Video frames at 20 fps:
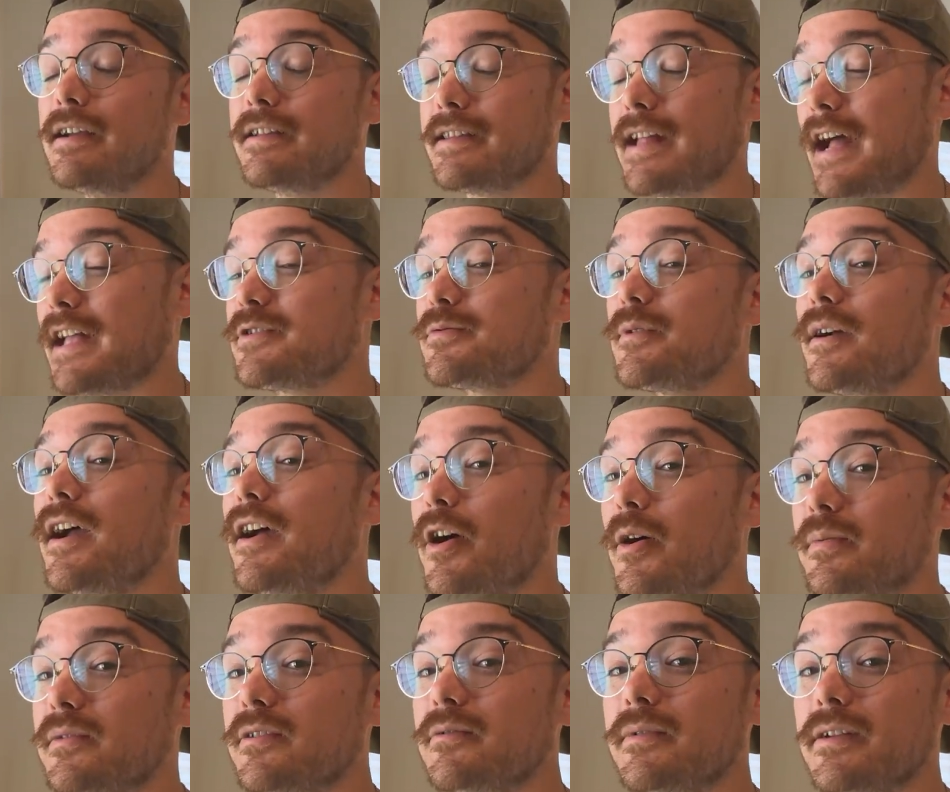That's where I
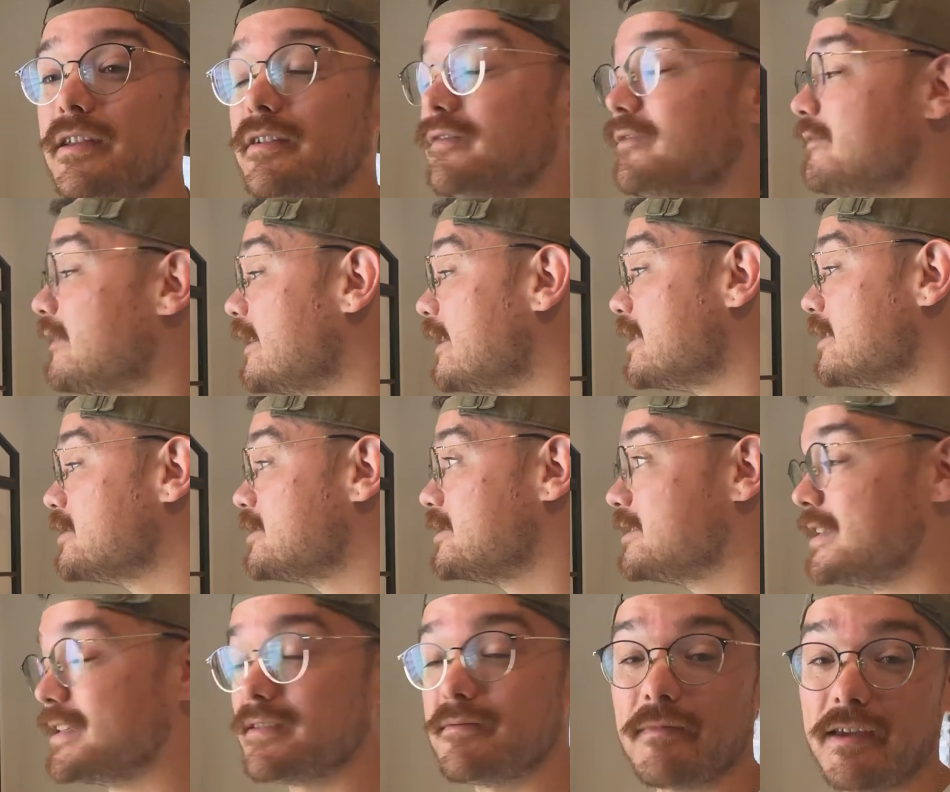hope to really finish
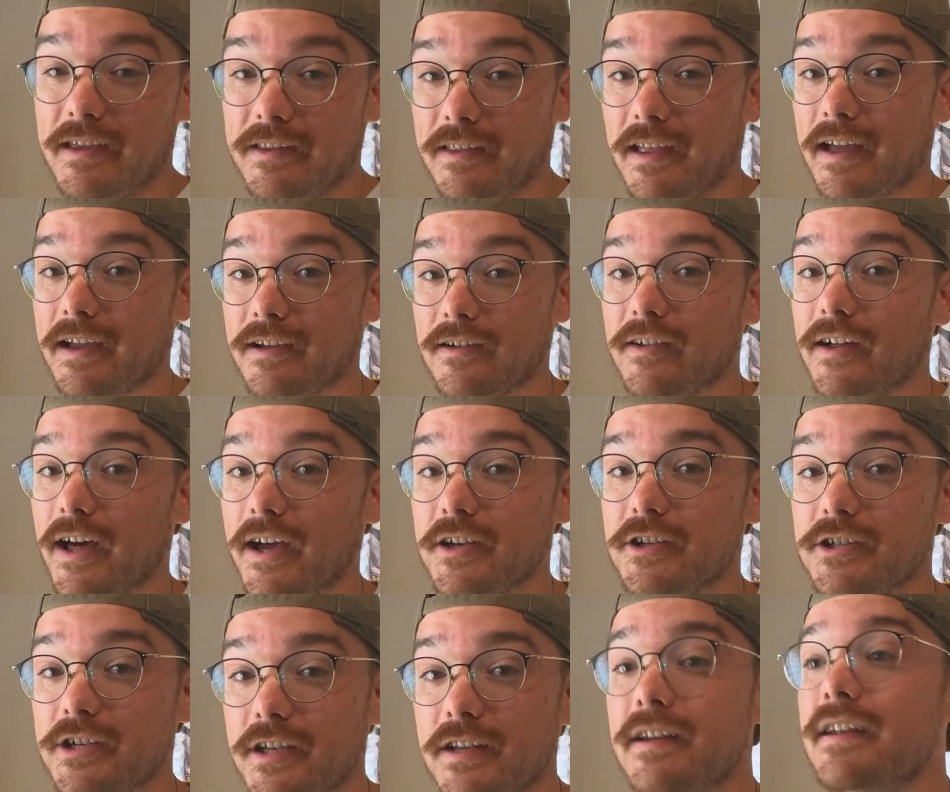this mainline
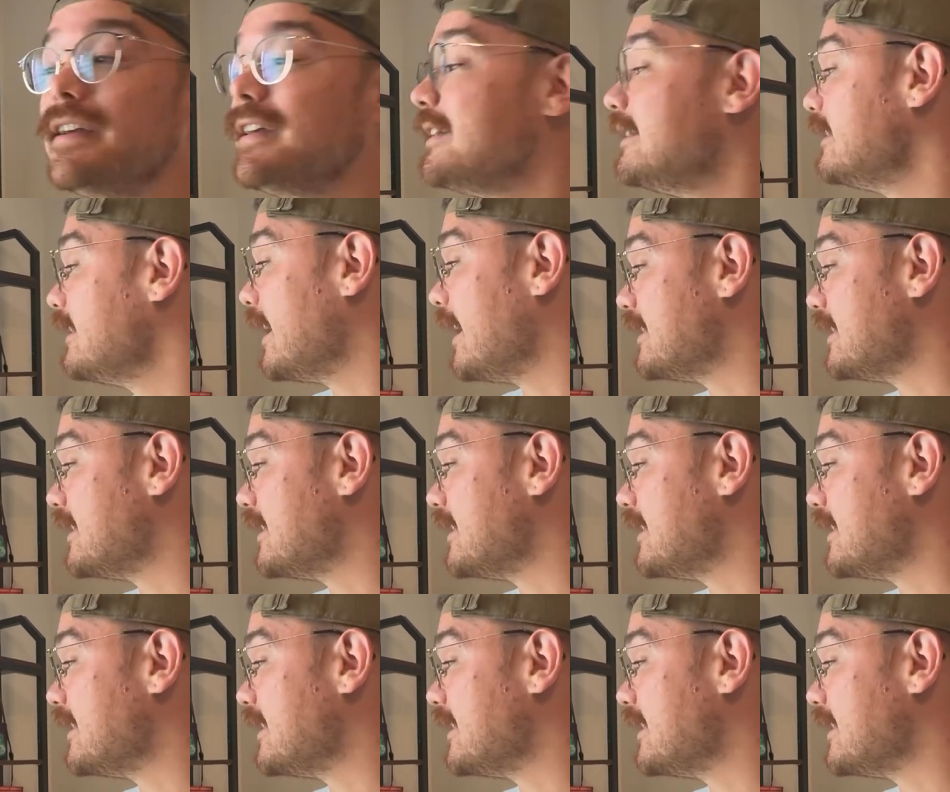collection